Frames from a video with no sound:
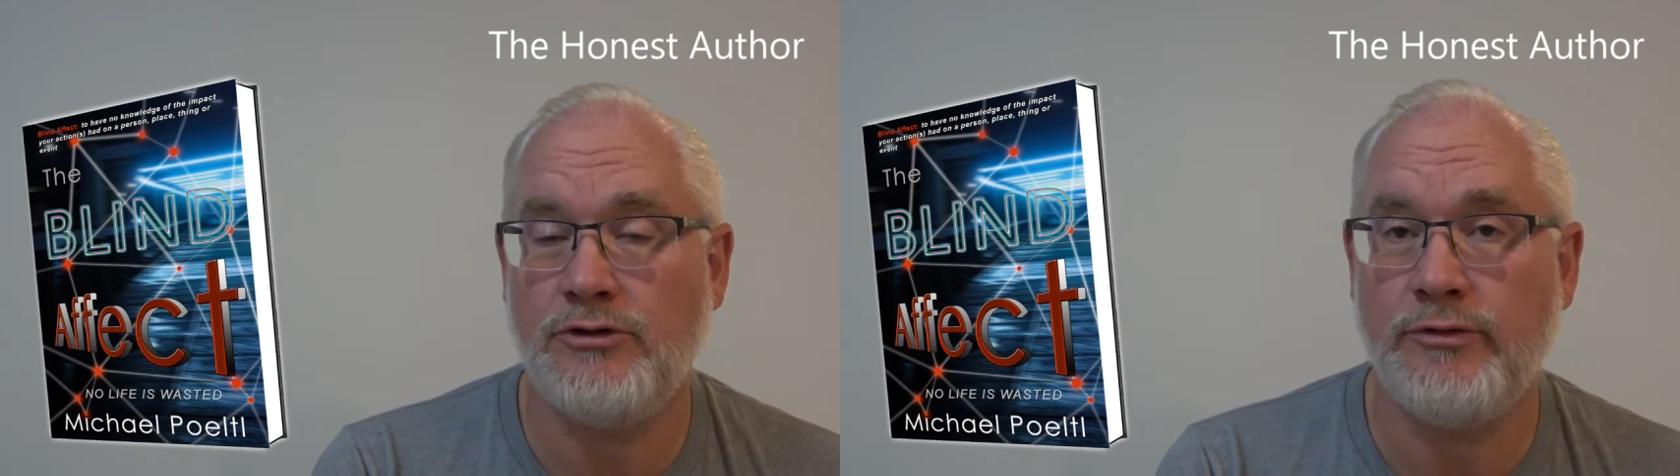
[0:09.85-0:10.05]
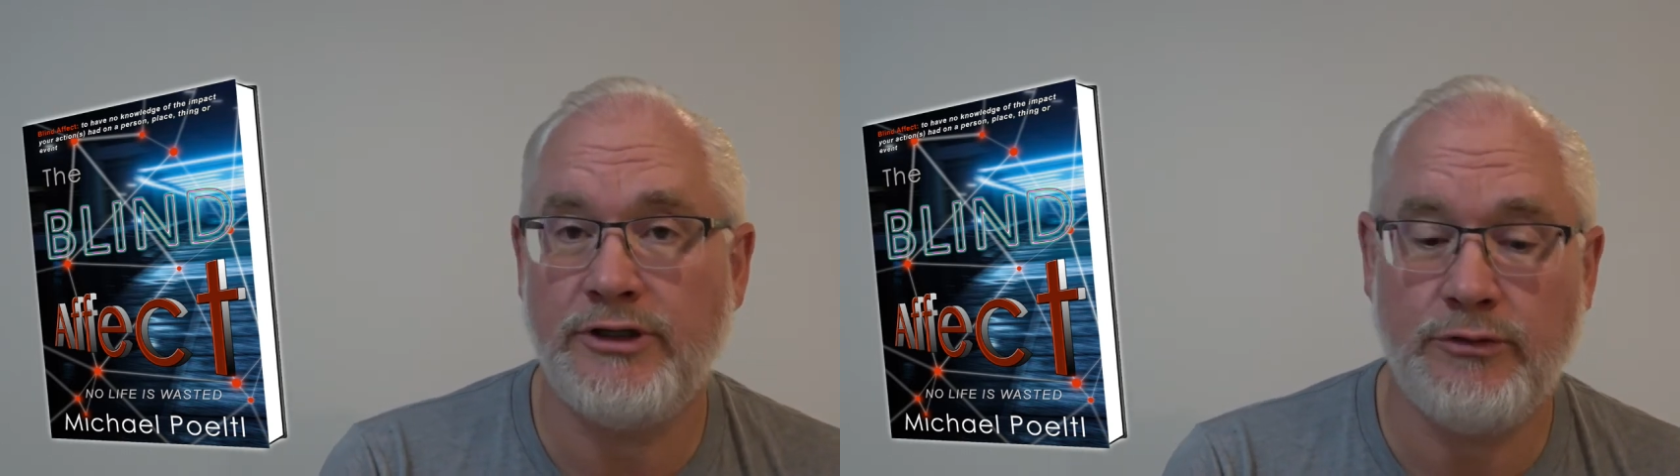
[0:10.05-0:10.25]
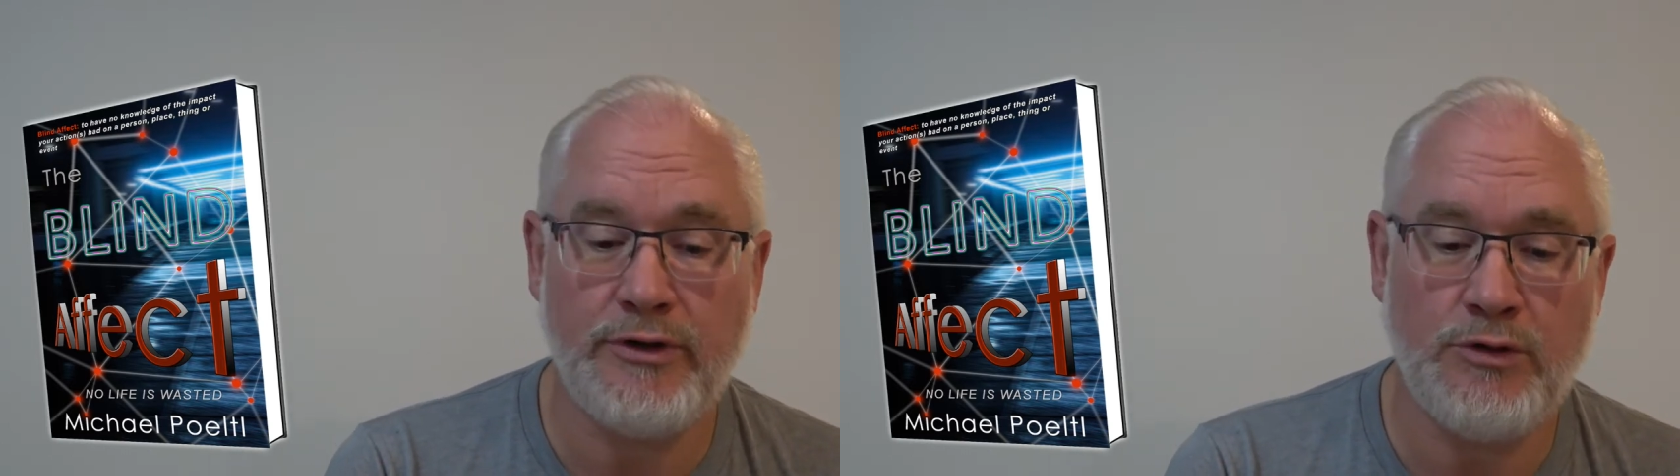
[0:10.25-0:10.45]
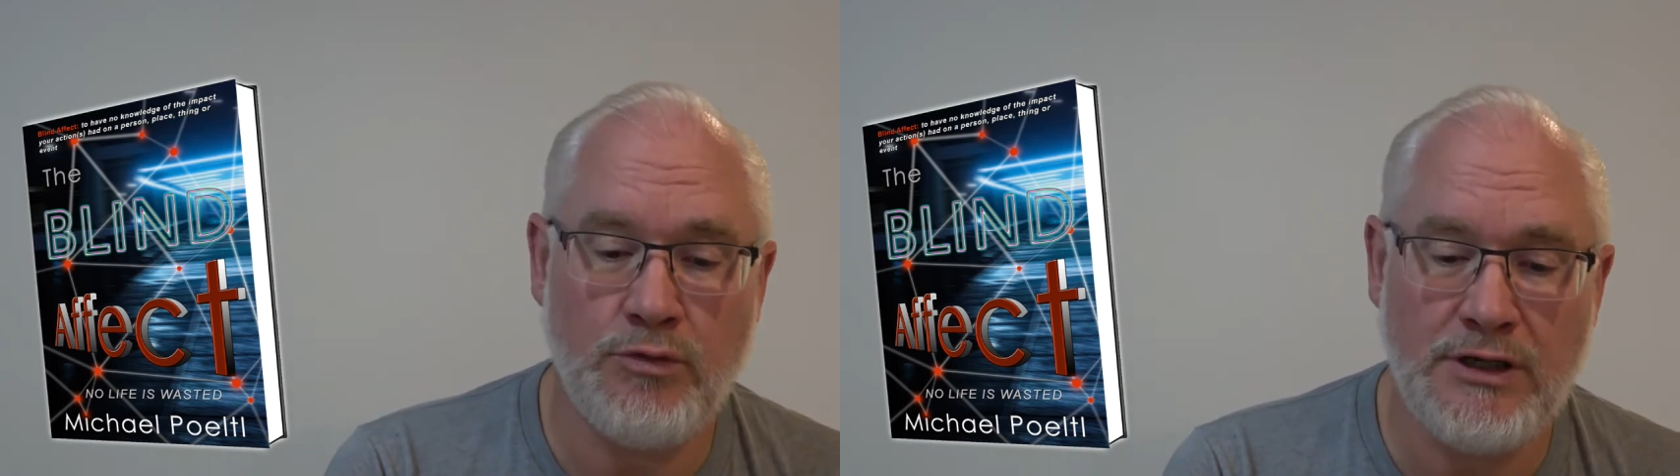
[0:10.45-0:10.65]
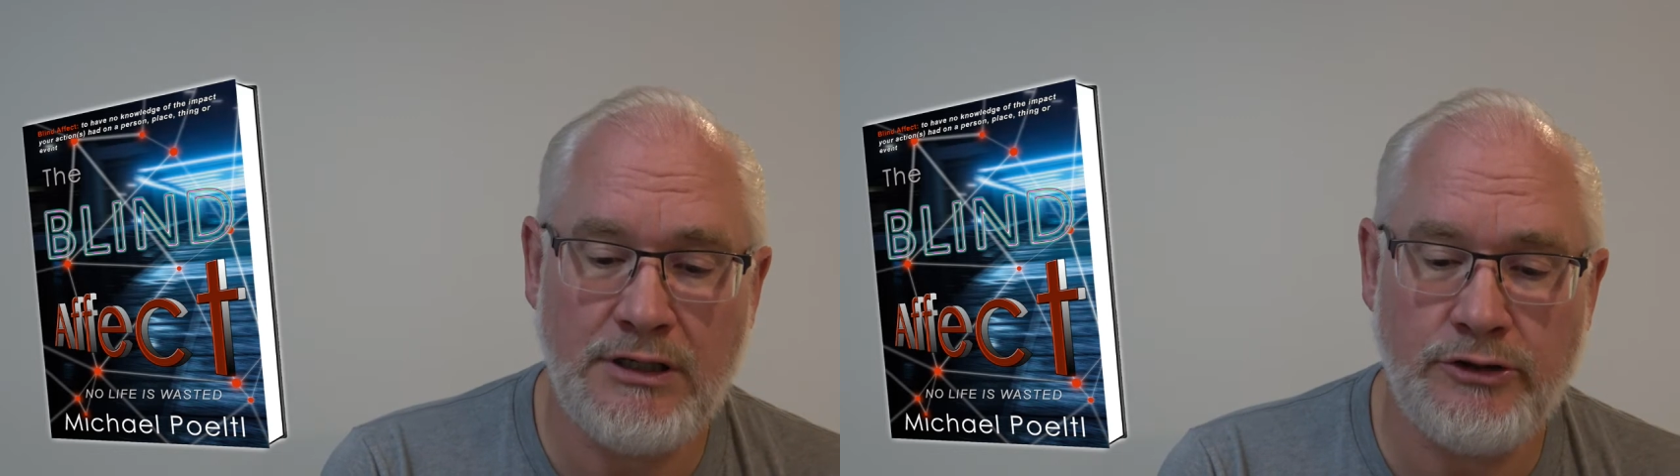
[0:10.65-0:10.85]

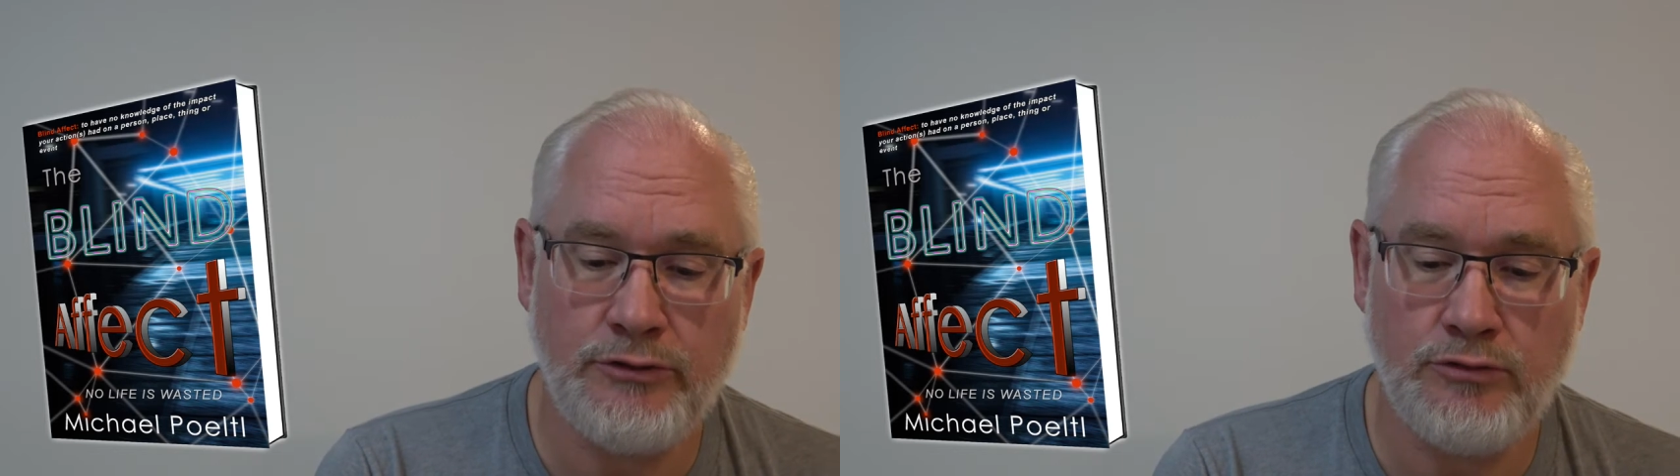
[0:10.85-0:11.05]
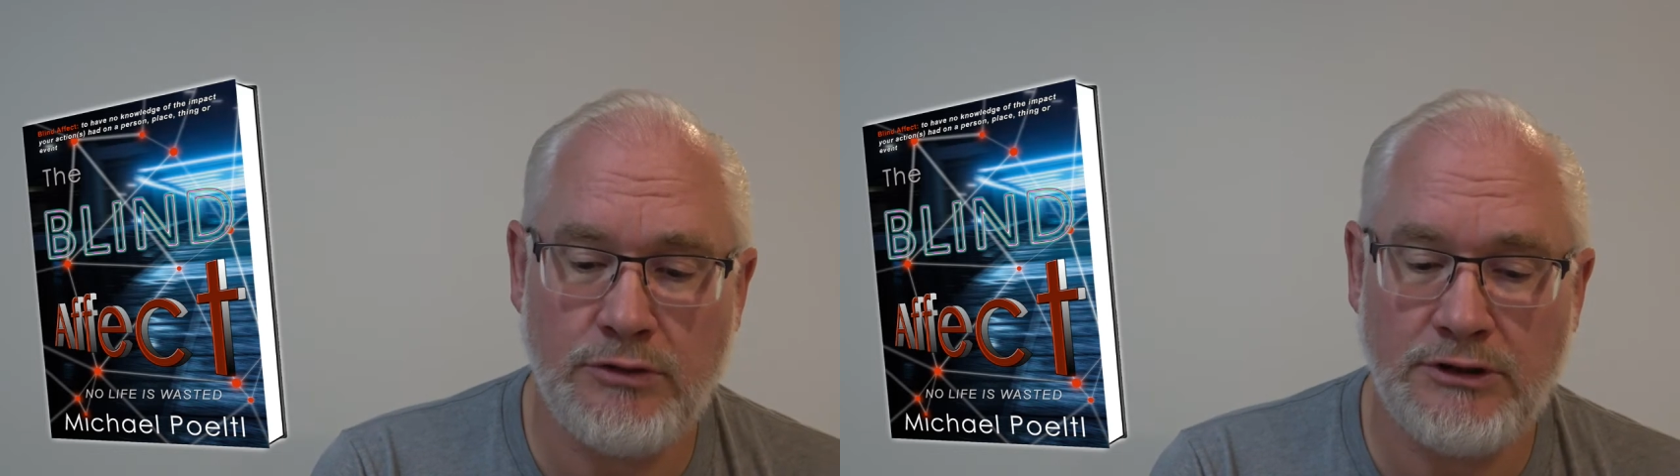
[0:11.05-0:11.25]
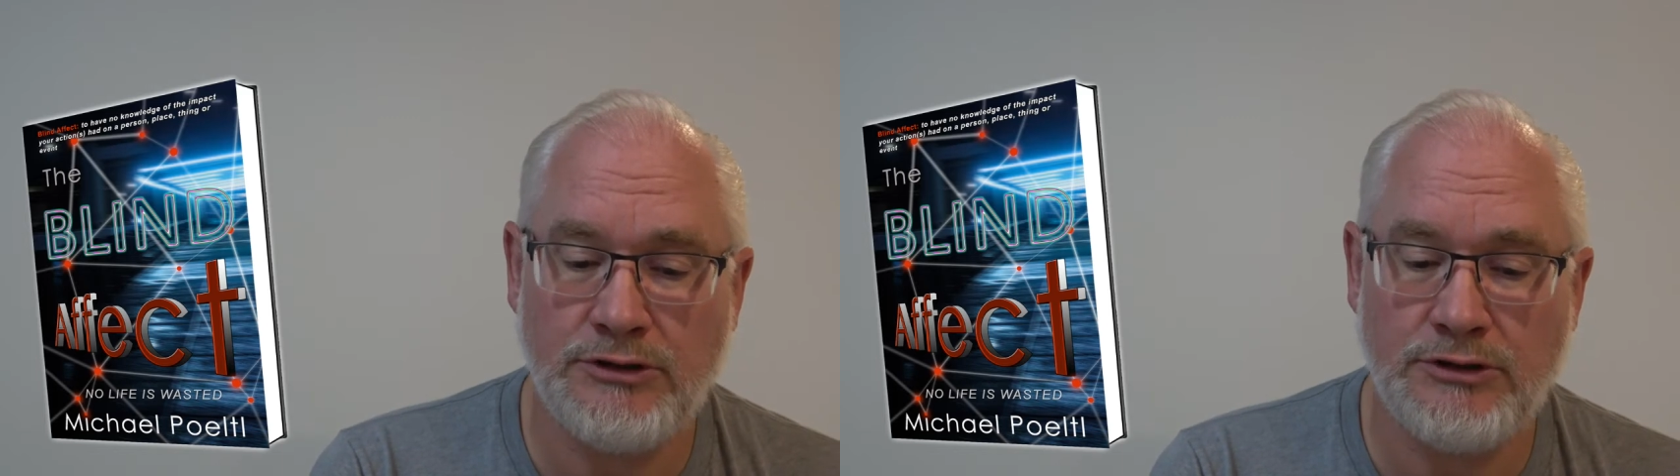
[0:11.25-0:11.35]
2021 to